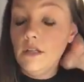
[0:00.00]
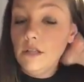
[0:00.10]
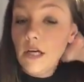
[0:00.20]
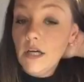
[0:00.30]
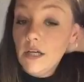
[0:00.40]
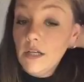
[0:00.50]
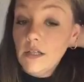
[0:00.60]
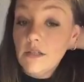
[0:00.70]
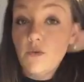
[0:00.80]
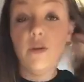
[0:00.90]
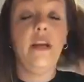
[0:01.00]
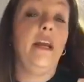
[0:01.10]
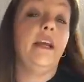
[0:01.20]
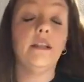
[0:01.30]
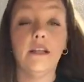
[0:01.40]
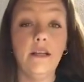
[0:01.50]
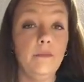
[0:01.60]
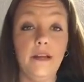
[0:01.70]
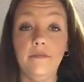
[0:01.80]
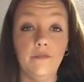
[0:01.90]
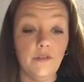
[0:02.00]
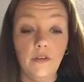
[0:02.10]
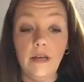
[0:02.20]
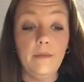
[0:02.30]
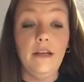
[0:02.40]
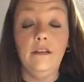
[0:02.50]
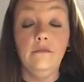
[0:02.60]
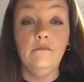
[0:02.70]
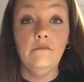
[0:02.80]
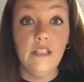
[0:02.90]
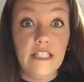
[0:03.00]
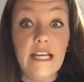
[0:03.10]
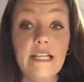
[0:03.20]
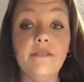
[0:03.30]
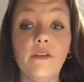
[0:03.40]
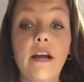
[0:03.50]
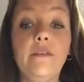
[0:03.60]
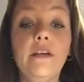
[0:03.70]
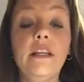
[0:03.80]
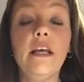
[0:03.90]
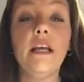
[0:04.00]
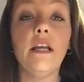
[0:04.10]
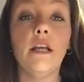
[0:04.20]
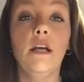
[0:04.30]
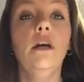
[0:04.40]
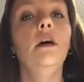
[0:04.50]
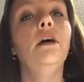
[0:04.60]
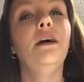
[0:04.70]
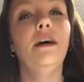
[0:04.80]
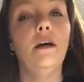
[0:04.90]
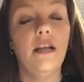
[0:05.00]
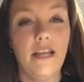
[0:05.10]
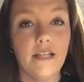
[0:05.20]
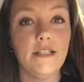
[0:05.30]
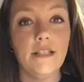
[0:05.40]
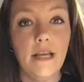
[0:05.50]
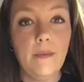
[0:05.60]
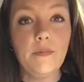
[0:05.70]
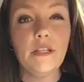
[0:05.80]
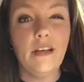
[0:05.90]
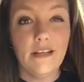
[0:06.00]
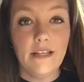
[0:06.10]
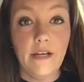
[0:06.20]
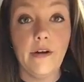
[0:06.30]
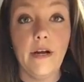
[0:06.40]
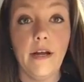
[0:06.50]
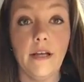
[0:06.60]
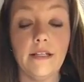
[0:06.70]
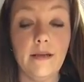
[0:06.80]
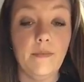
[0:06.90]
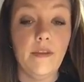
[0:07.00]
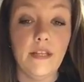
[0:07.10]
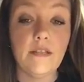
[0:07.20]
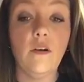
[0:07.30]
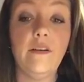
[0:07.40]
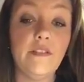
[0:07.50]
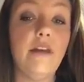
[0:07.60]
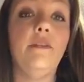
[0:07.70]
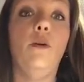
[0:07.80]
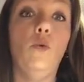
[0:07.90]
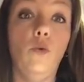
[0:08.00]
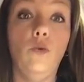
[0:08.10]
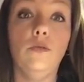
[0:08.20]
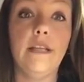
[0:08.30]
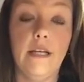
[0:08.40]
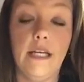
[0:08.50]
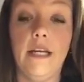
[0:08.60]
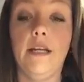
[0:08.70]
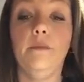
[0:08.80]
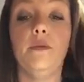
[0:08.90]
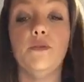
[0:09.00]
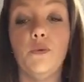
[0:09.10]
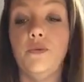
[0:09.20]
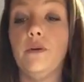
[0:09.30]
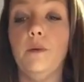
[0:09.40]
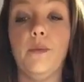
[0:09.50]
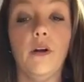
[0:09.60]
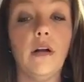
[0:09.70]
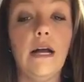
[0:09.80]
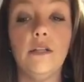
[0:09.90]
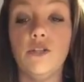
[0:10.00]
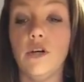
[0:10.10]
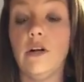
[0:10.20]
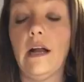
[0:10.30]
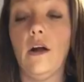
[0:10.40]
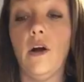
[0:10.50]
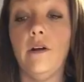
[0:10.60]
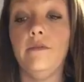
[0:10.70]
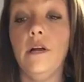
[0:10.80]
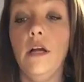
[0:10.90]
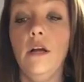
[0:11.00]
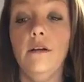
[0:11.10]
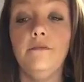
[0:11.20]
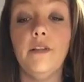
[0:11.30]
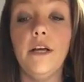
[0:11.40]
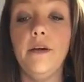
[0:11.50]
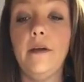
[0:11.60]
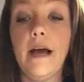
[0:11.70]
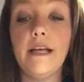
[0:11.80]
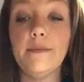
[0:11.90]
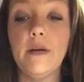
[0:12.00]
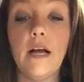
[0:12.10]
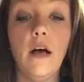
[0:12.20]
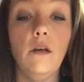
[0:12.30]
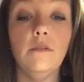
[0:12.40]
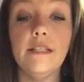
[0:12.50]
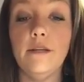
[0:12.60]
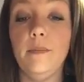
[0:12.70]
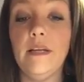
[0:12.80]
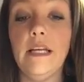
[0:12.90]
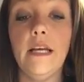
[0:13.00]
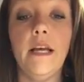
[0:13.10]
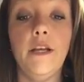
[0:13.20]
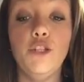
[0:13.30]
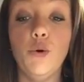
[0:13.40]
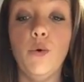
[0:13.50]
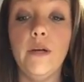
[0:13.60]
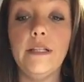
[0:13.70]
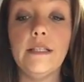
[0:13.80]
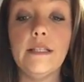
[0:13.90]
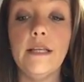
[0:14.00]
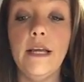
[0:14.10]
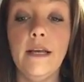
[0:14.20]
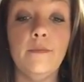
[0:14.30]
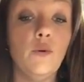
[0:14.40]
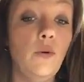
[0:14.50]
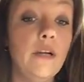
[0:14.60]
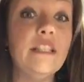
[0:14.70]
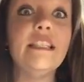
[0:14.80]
lungs, or it can be for, I mean, the tea is for everything except like the earache. Something that's going to have that oil down in it. But sore throat, bronchitis, dry cough, flu, asthma, cold, COPD, joints, hemorrhoids,